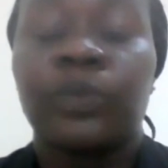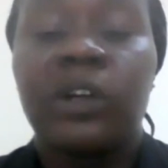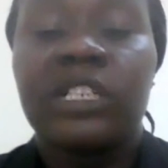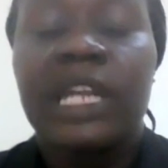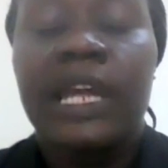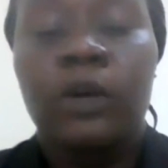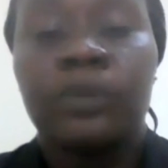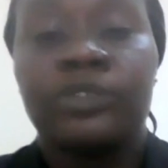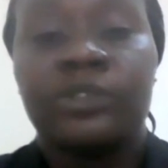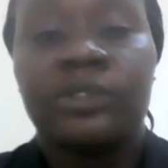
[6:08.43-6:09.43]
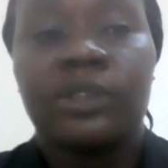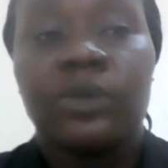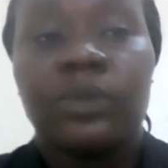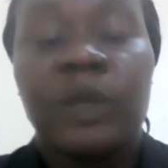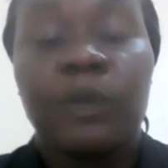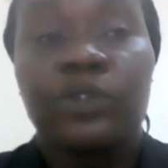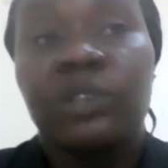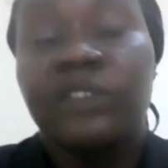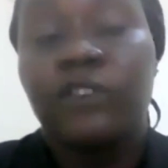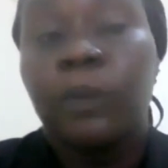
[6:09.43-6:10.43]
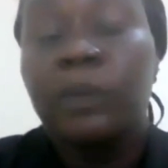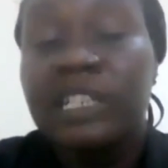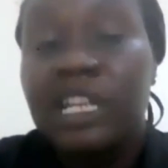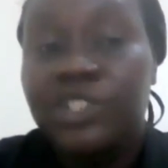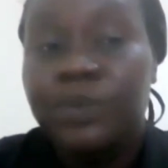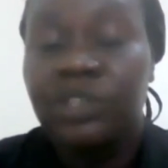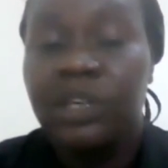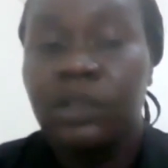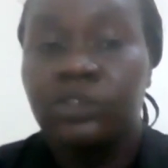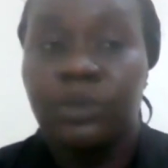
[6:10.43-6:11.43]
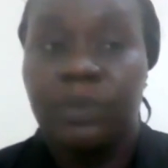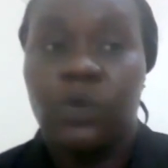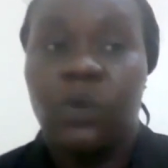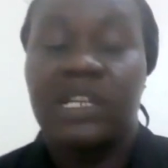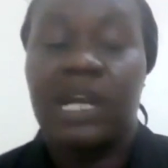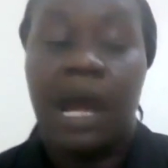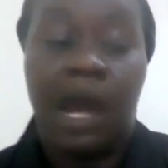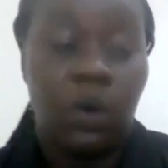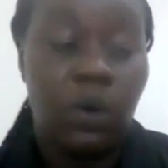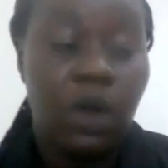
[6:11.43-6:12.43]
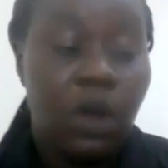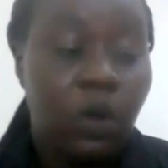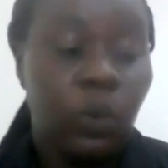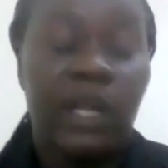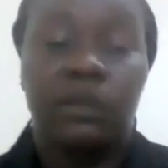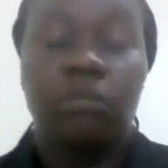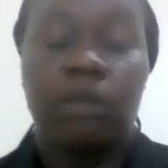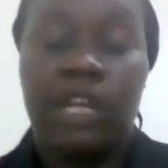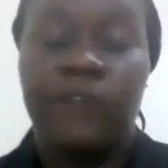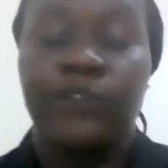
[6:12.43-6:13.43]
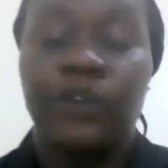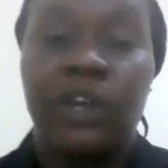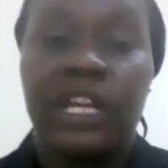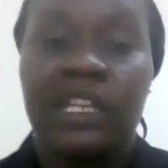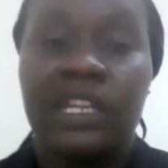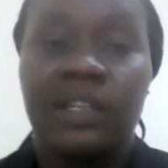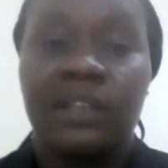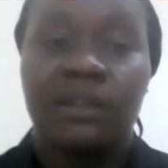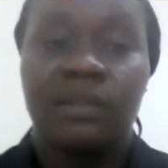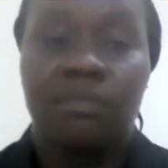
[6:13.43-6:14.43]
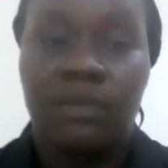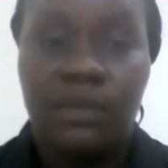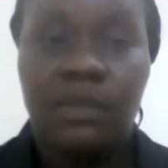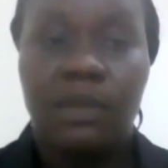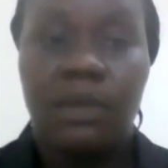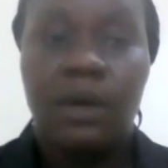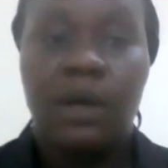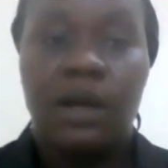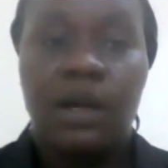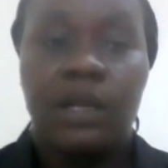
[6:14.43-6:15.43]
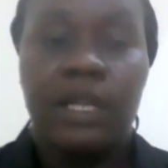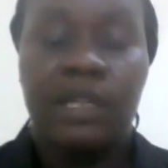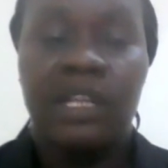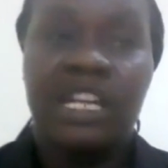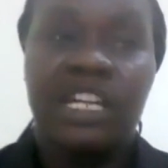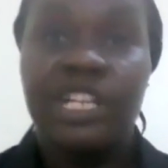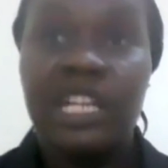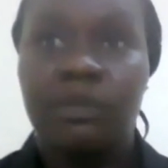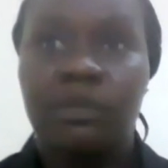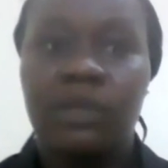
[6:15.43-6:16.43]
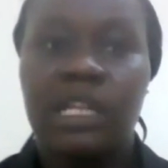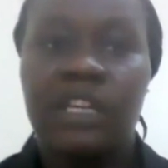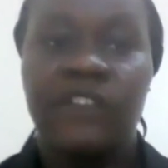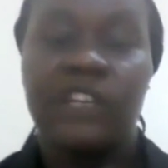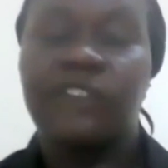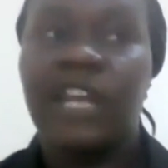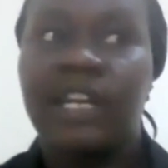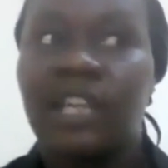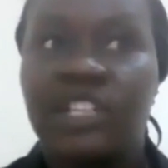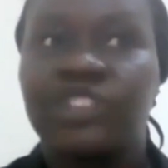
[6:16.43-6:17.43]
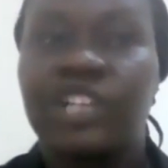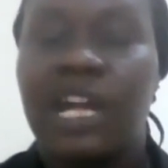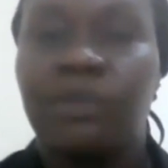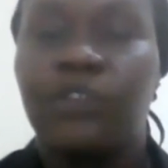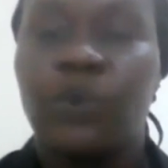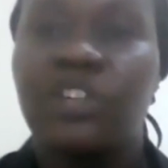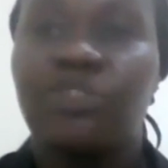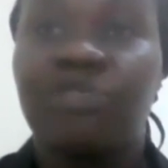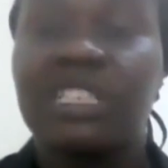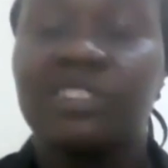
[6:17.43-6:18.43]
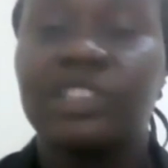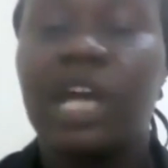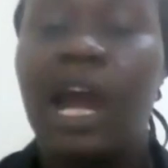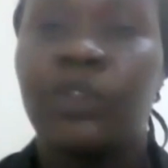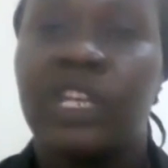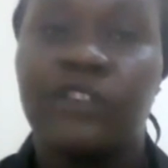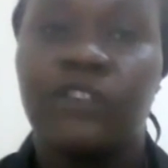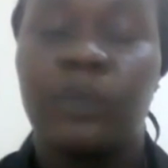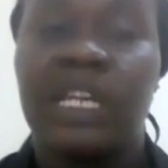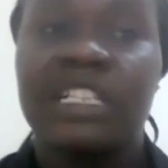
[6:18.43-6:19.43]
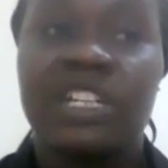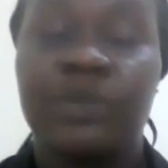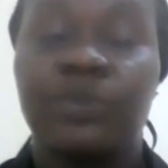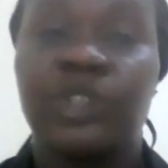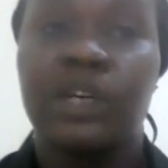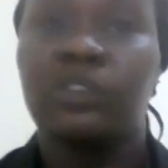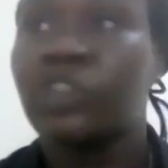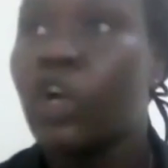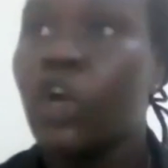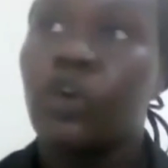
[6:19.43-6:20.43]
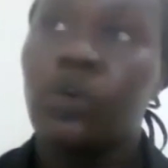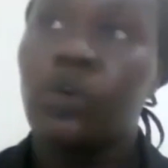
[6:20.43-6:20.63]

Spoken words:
sport helps people to develop leadership skills. You may wonder how. Well, if you're in a team, even if like lunchtime, if you want to really see how they develop their leadership skills,